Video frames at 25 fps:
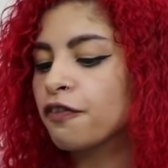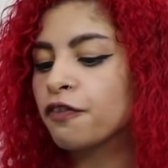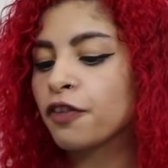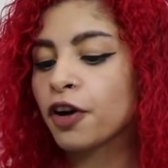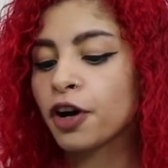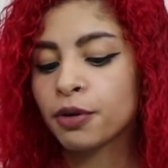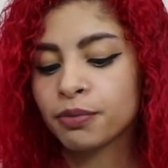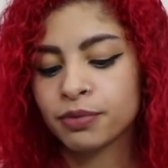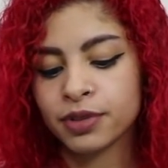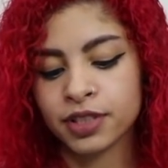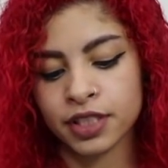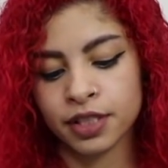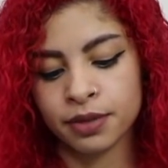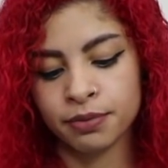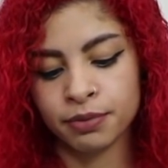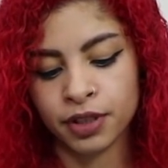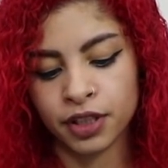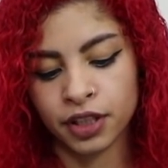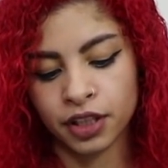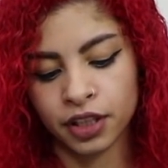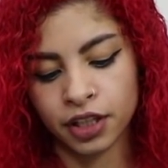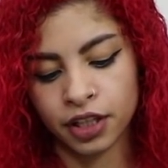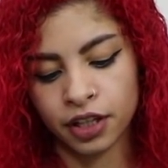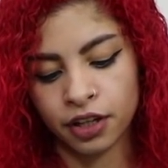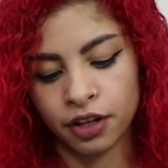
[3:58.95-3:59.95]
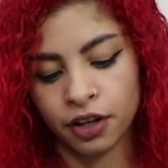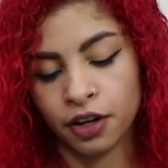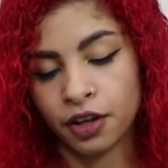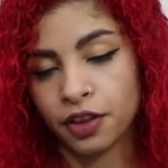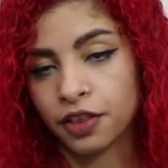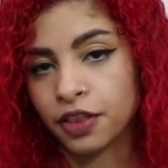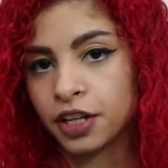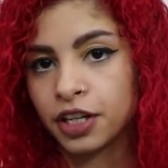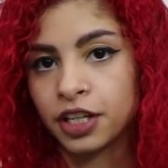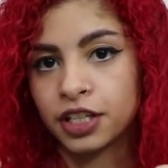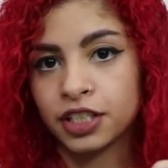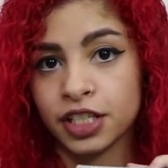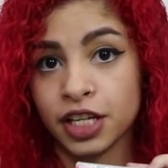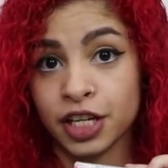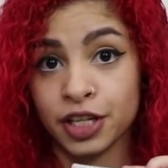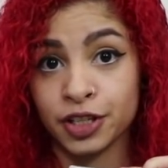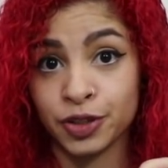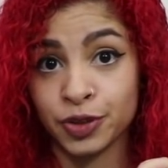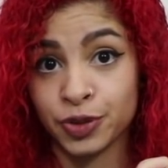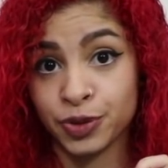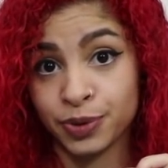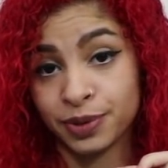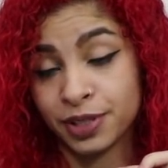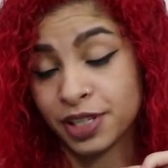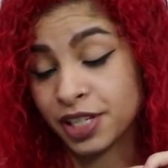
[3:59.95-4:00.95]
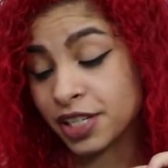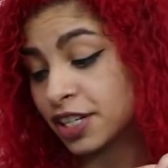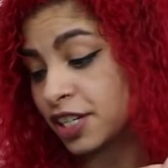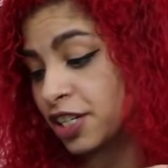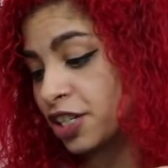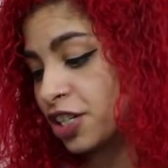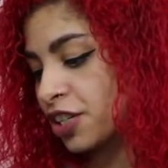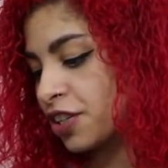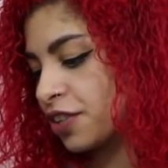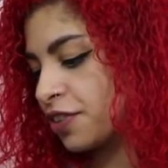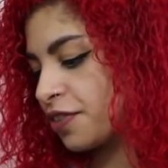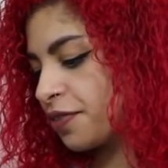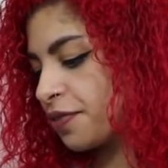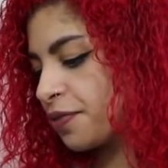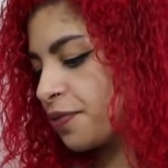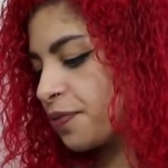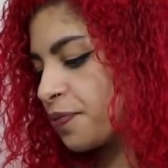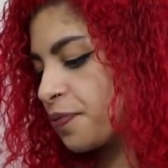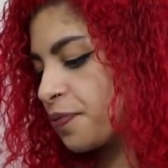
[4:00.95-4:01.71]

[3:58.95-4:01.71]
Farm Simulator, the Nintendo Switch edition.